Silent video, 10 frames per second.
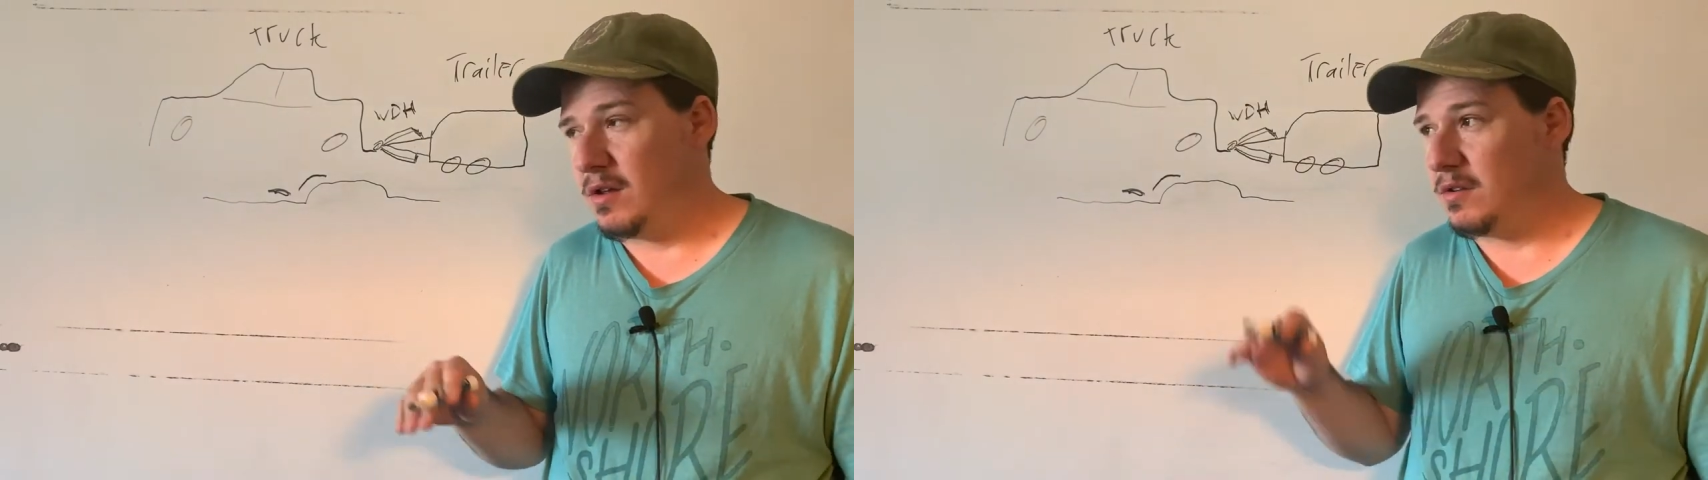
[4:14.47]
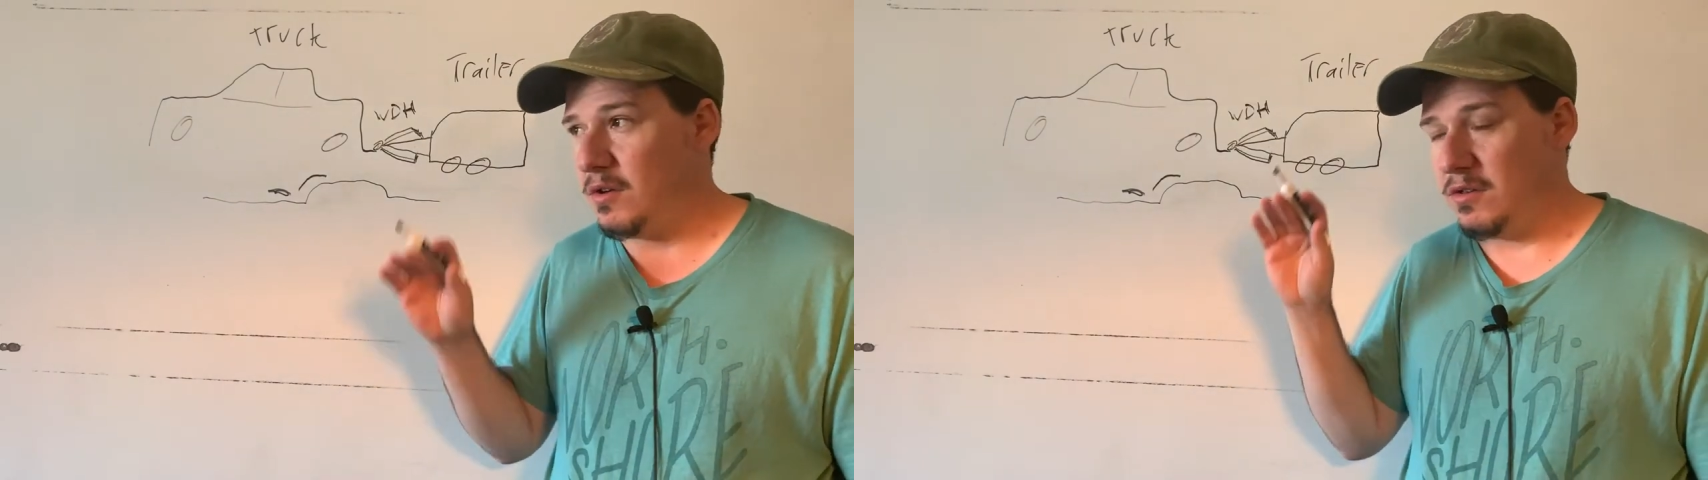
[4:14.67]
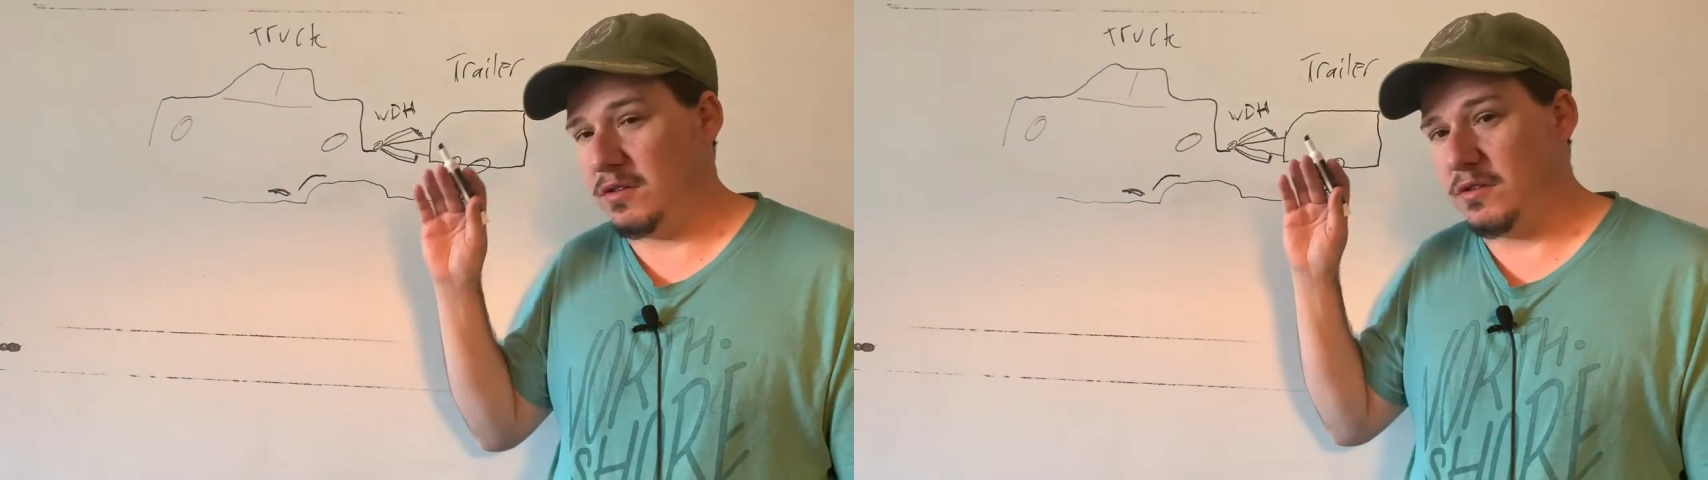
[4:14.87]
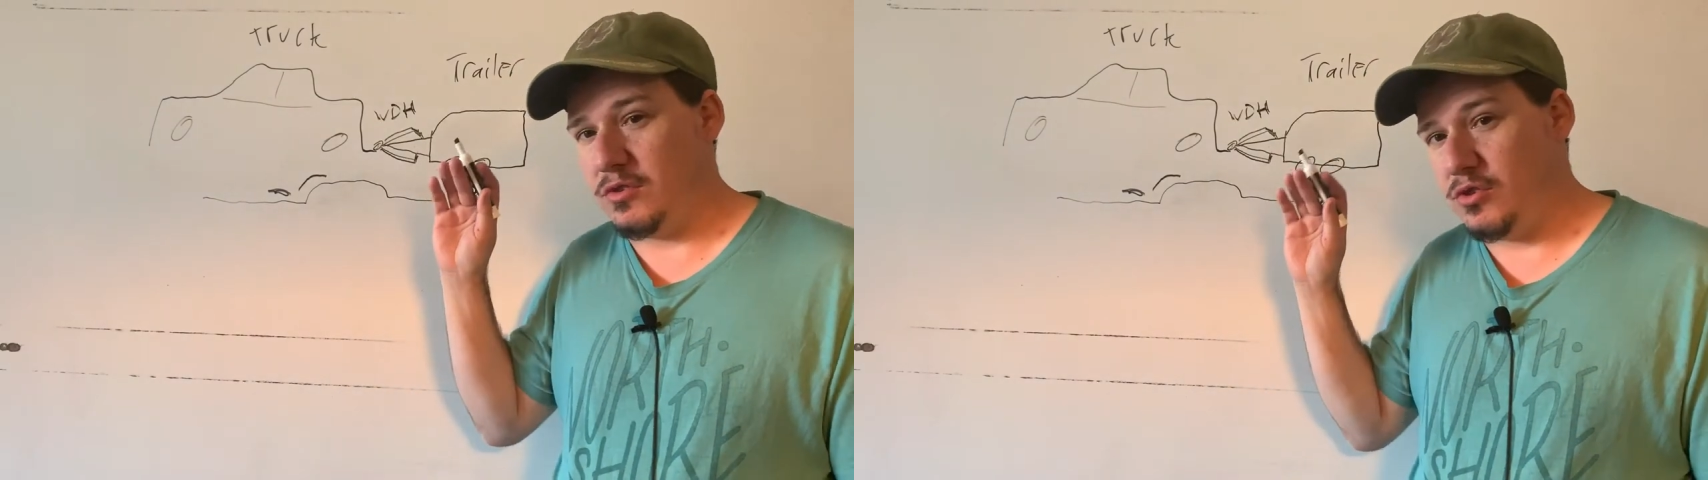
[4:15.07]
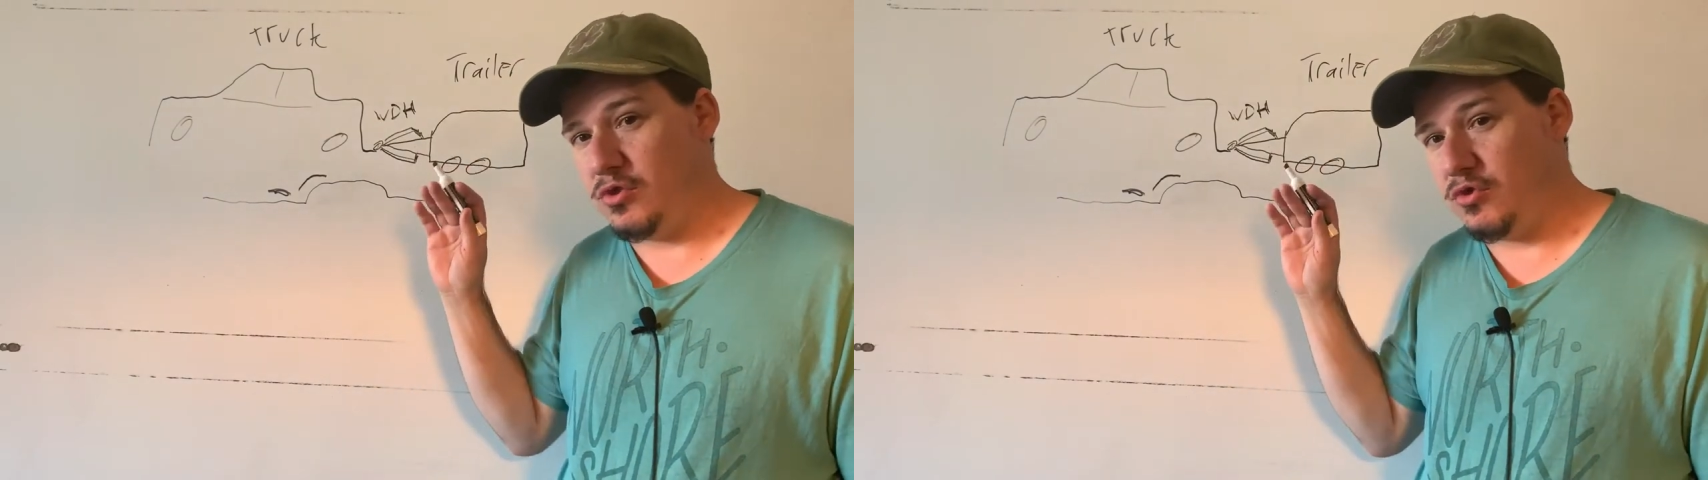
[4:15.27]
So it's
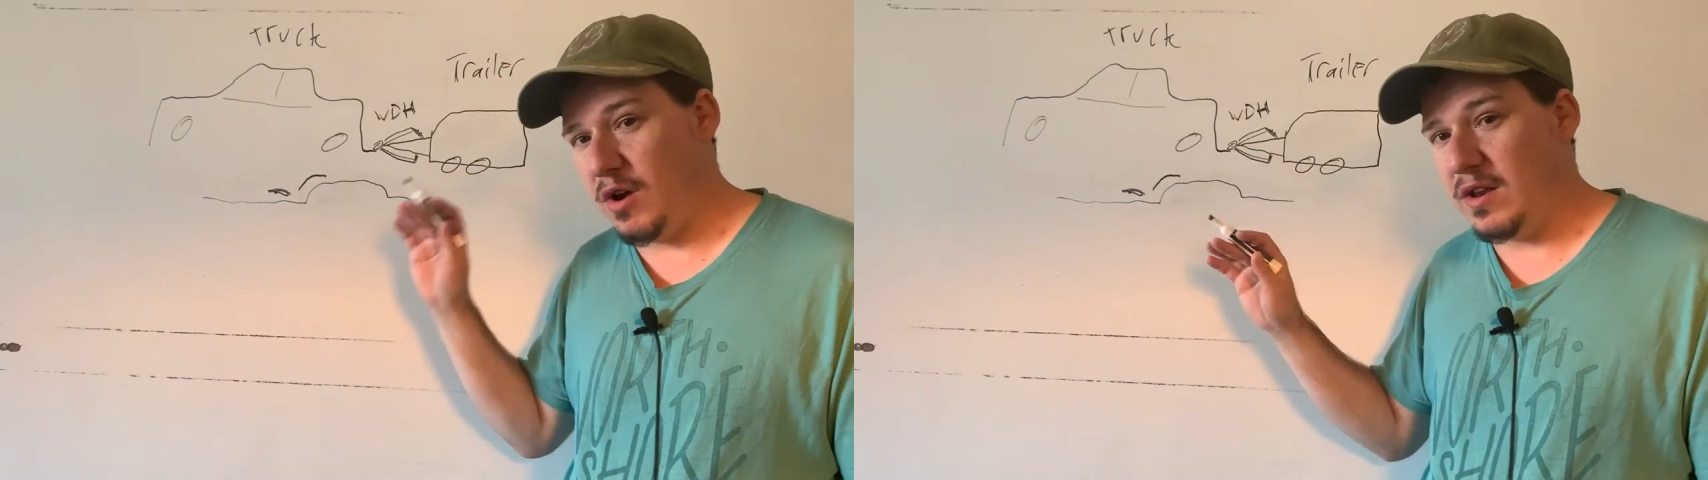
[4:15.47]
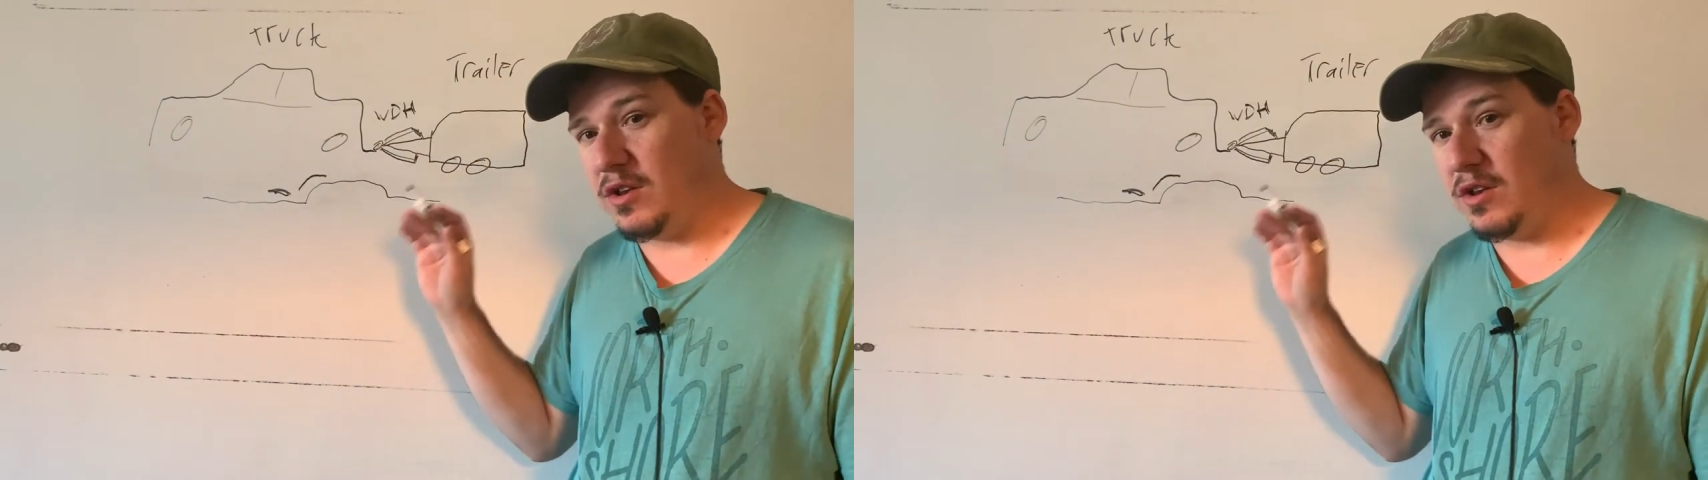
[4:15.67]
trying